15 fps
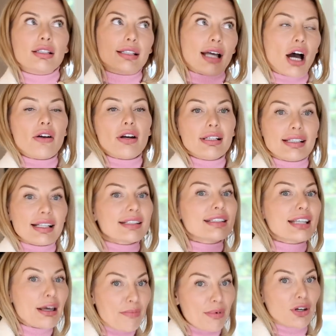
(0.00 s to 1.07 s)
Zara's
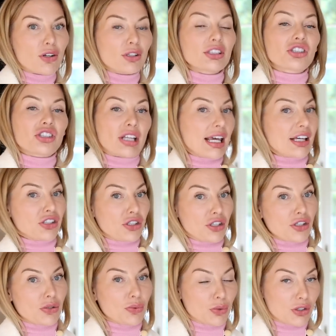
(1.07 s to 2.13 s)
typical
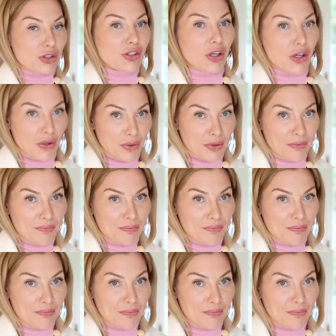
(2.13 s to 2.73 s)
textures would do.